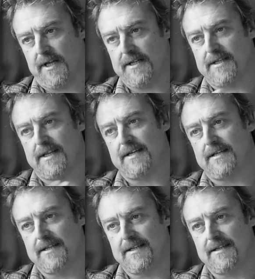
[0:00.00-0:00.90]
They
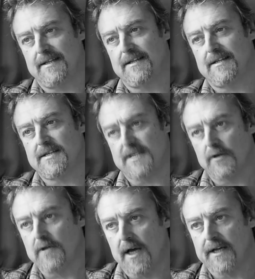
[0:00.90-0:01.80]

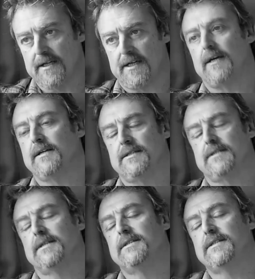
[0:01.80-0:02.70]
still like the
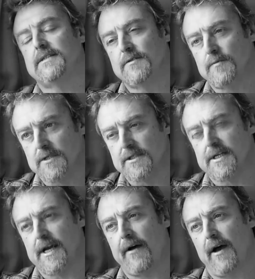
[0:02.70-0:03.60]
guidance. They still want
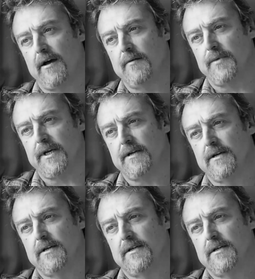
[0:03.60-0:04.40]
to go out and be